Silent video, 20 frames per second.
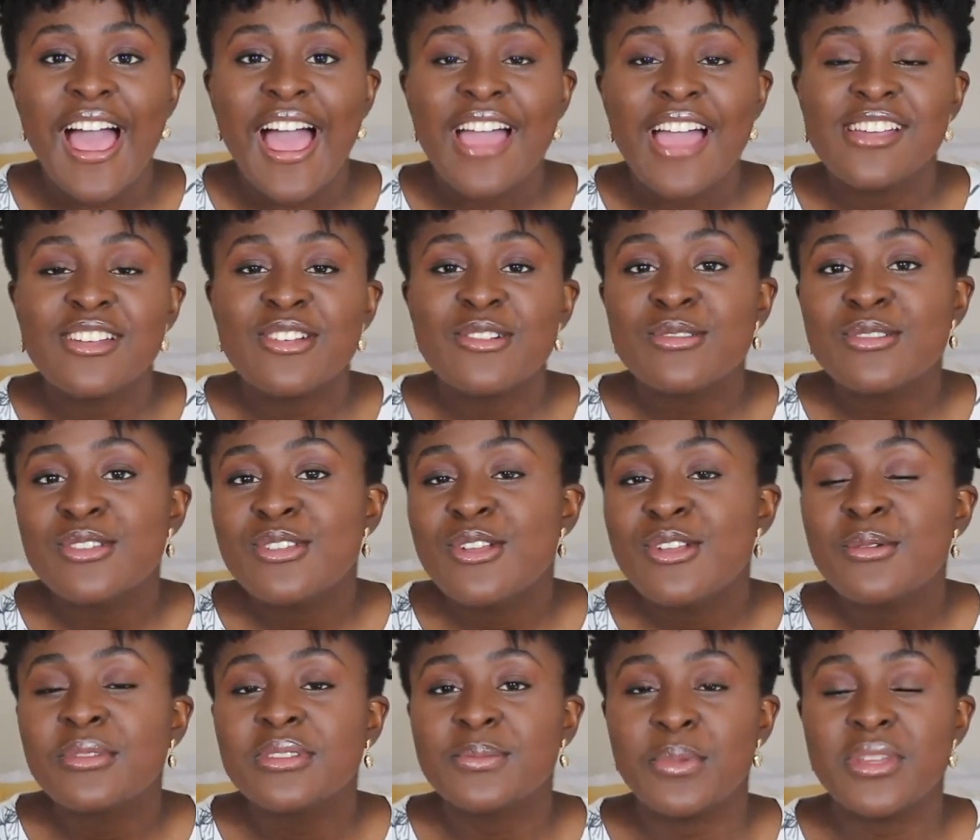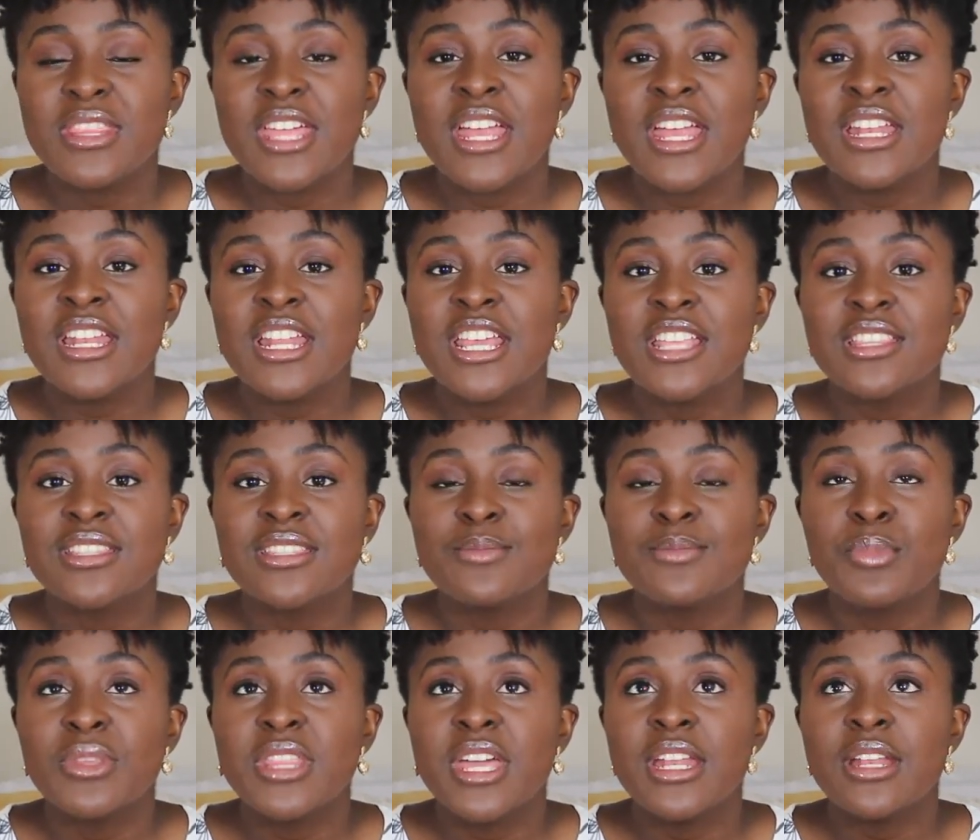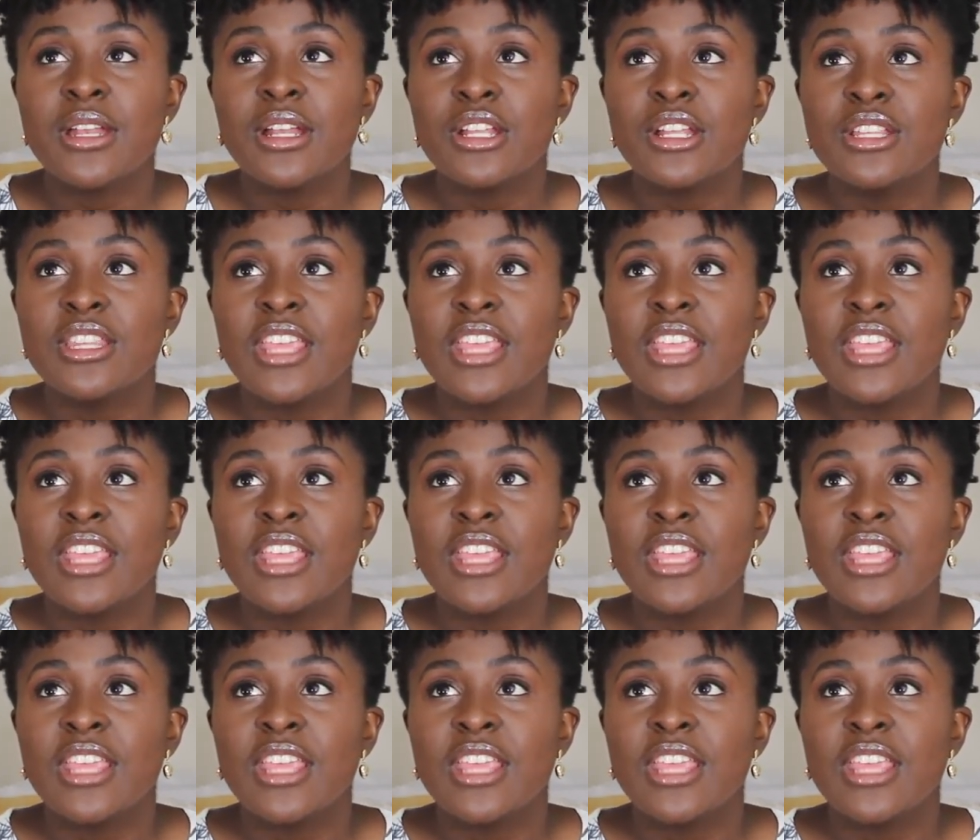I don't, you know, but then